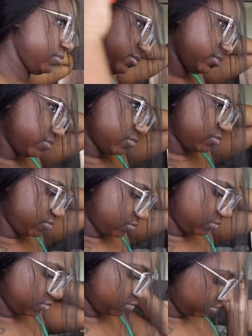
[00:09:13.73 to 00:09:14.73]
recommend
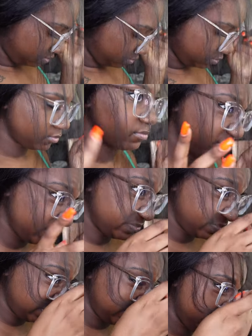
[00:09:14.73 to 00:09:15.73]
plucking on your head. It's
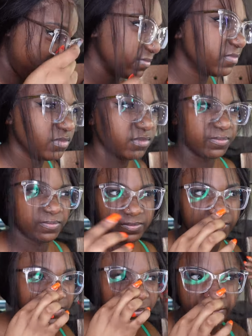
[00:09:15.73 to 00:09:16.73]
actually super smart.
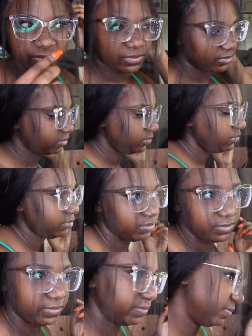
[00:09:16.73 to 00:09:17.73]
And as long as you